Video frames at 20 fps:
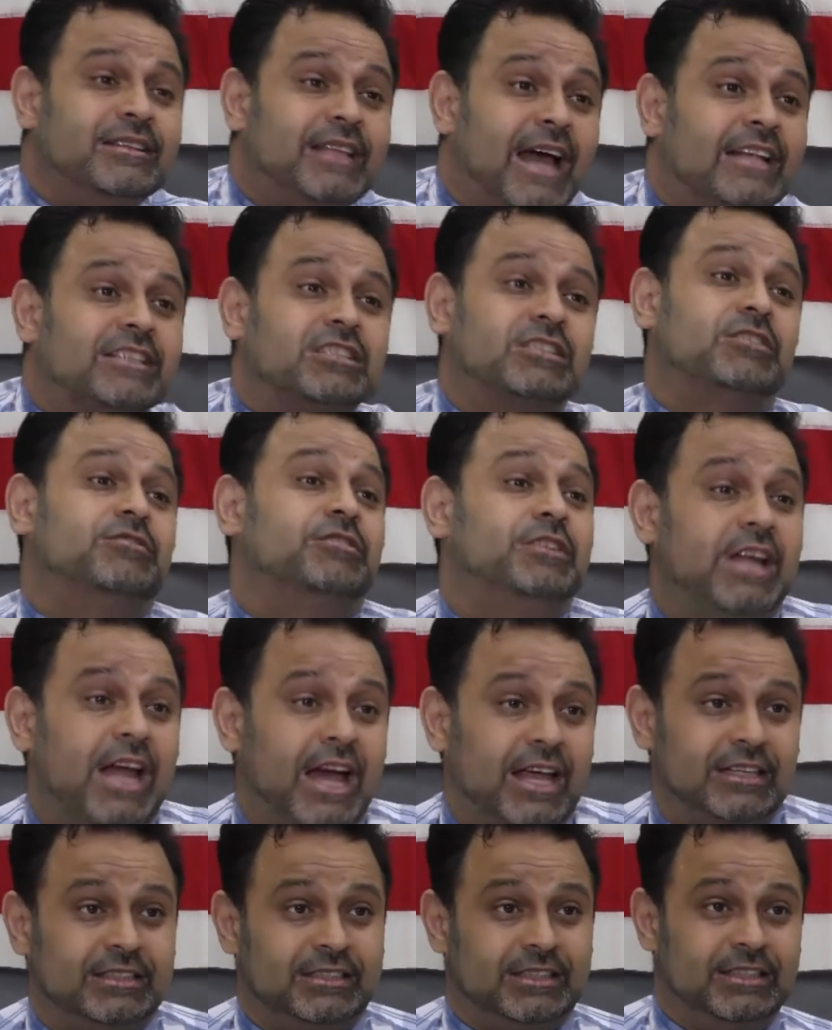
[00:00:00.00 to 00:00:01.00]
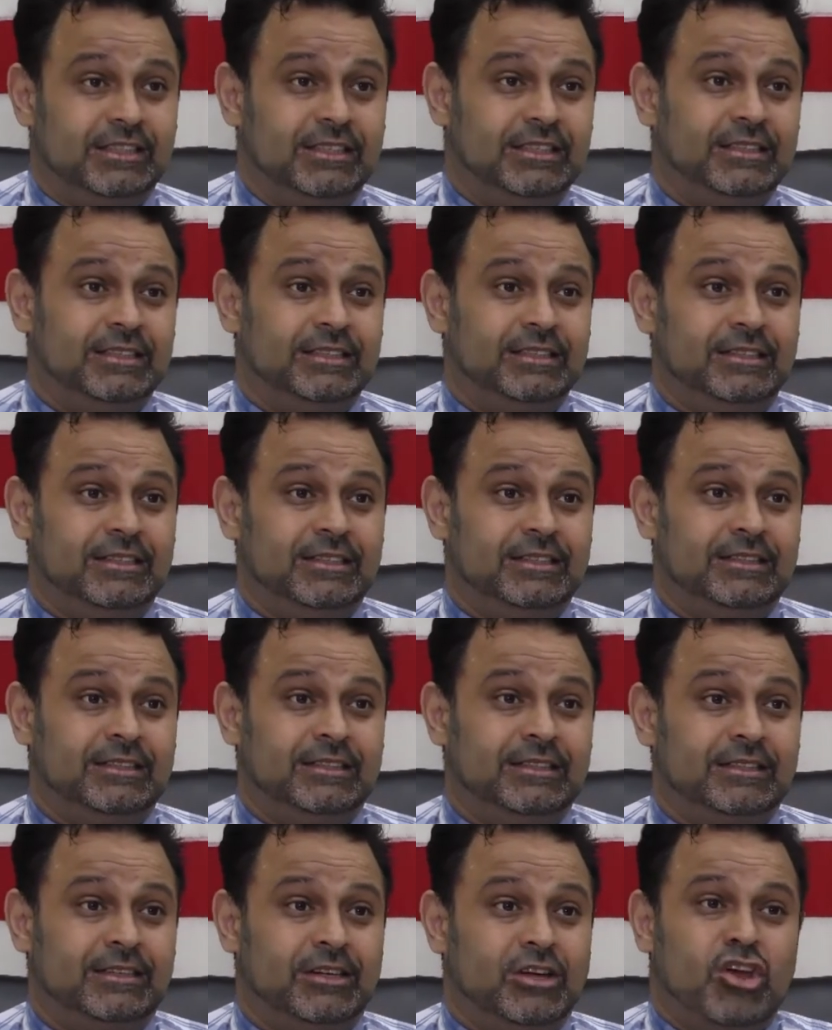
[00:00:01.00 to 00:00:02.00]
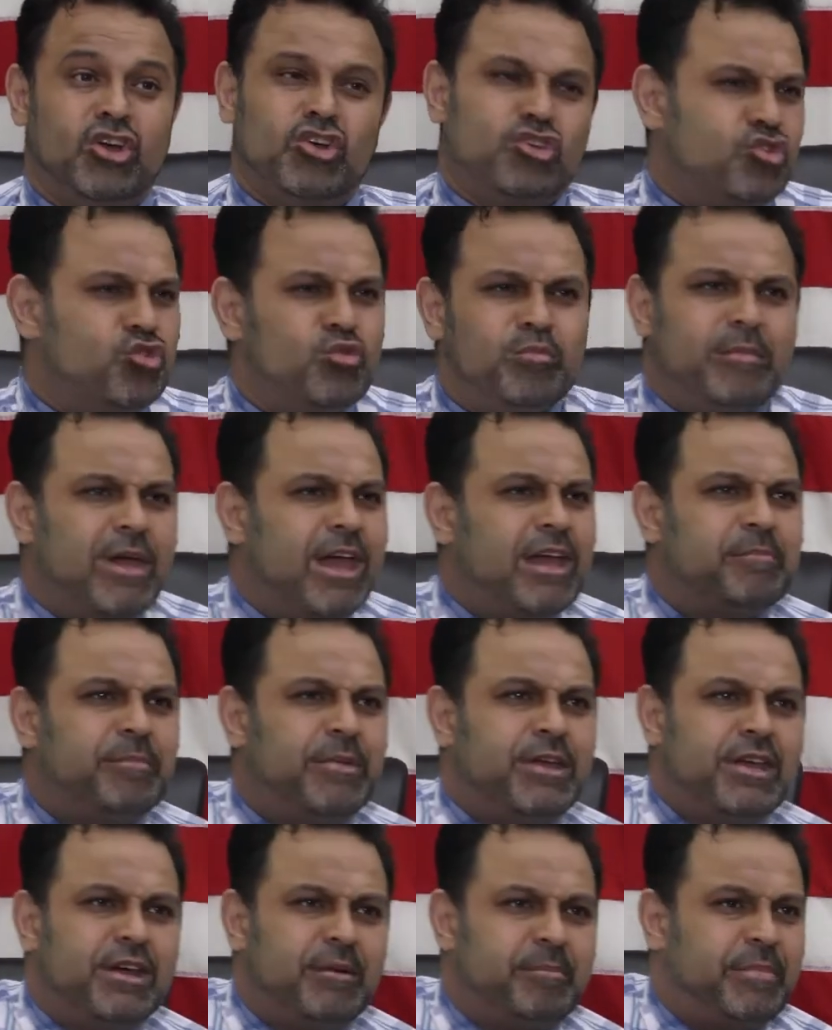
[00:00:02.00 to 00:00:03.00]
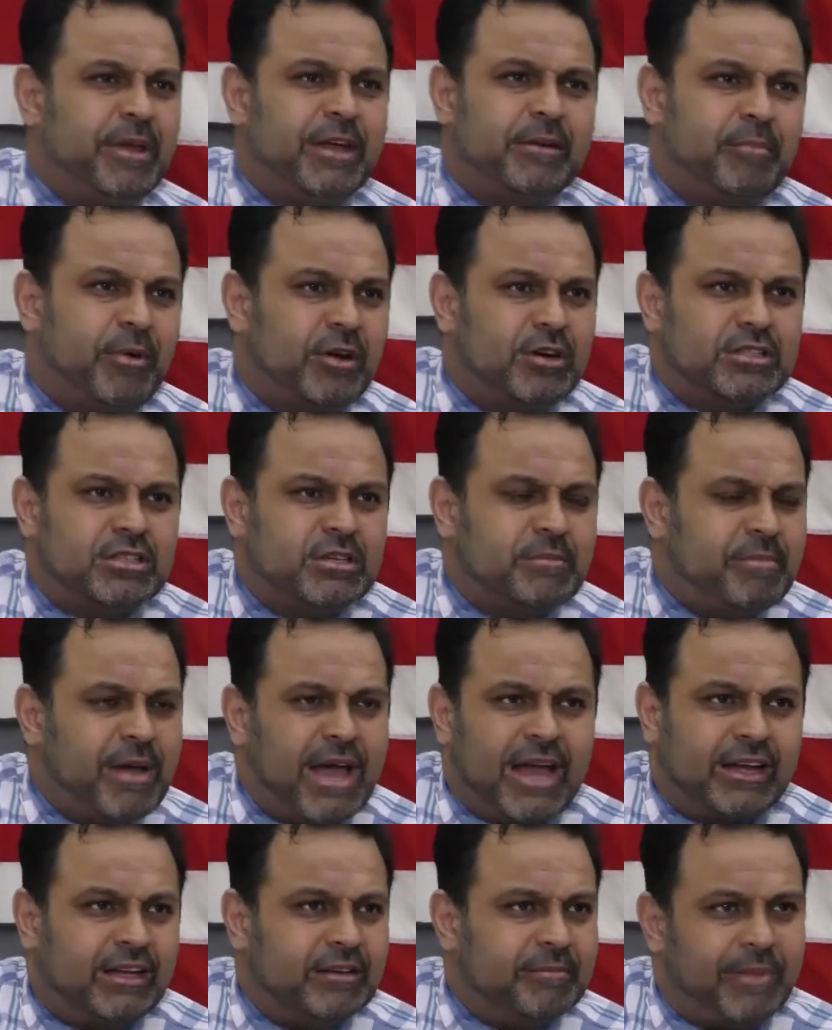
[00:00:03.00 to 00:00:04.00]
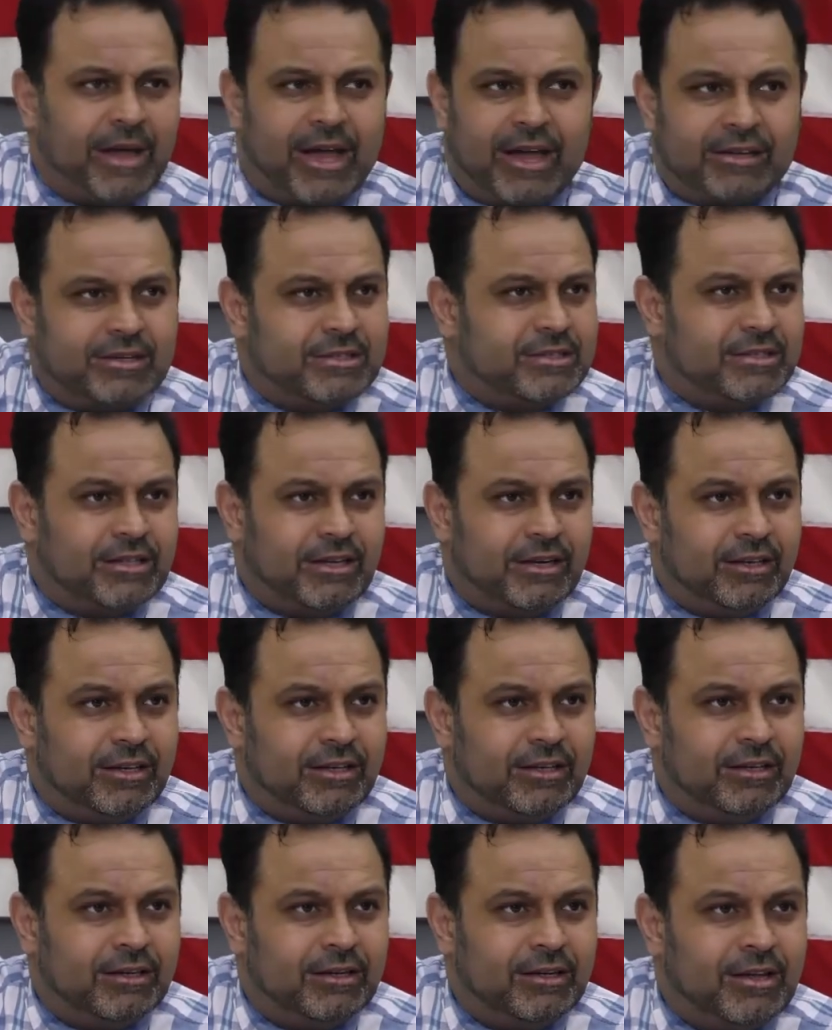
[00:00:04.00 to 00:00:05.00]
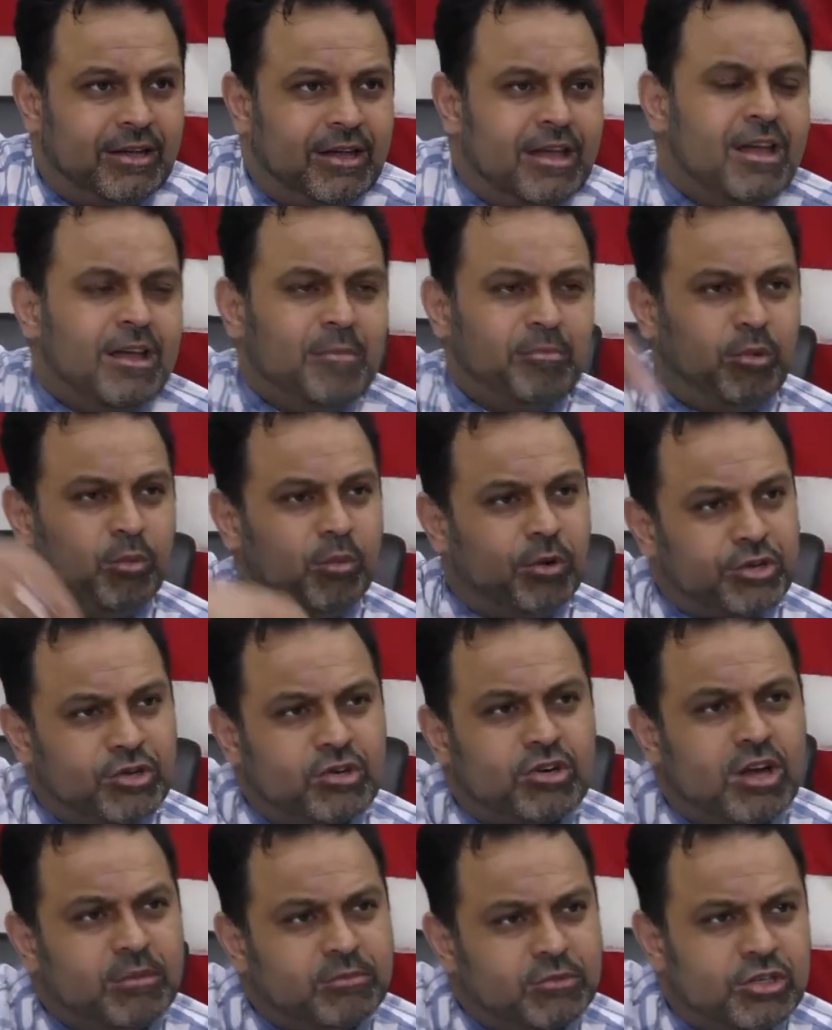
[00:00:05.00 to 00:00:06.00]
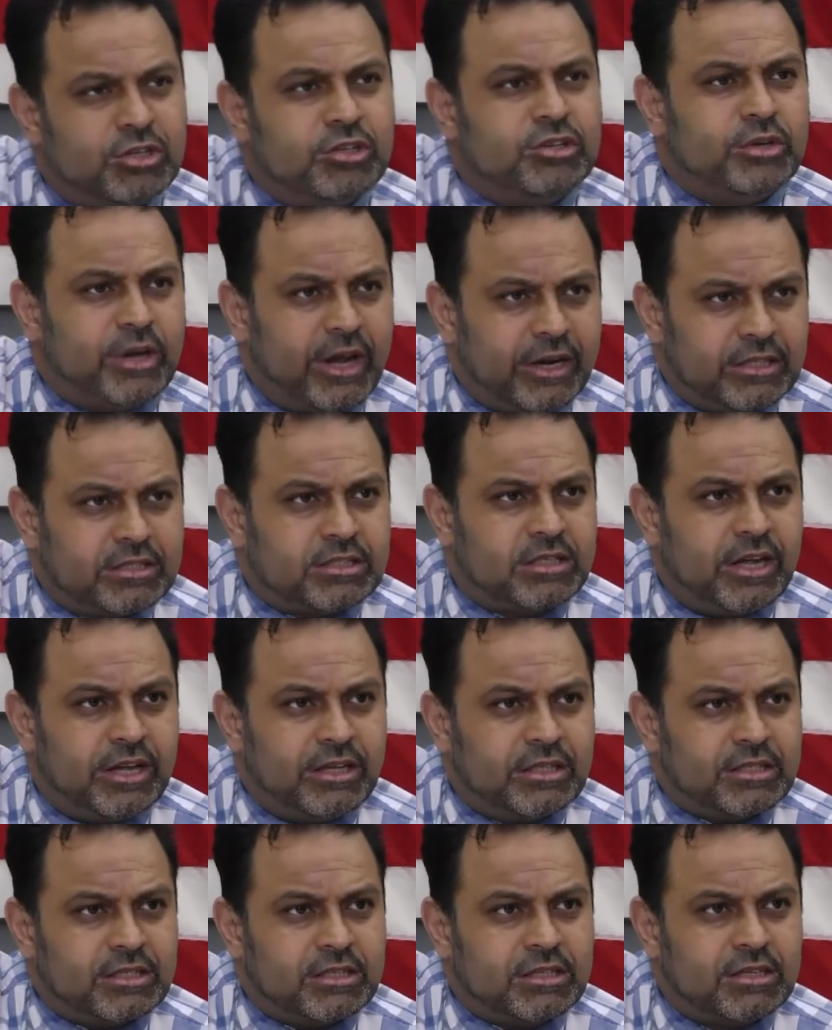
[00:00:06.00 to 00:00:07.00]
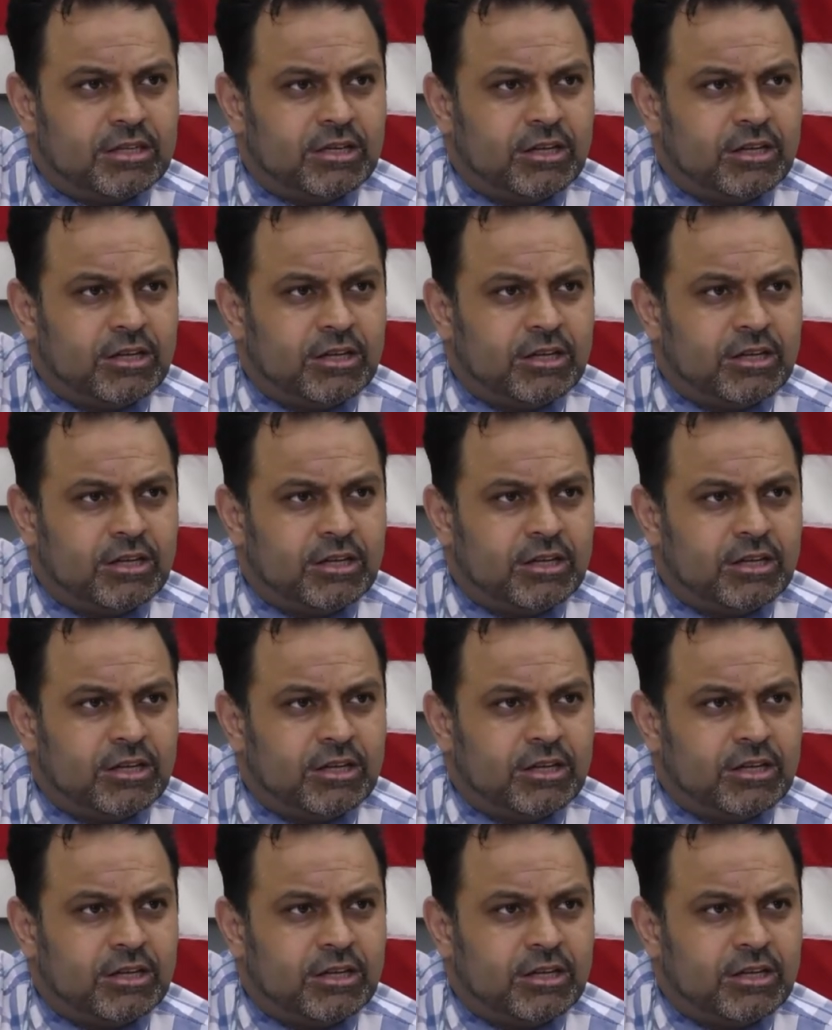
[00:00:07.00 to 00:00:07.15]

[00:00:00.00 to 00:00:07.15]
That's the reality. You may be a big person back in Pakistan, but when you come to the United States,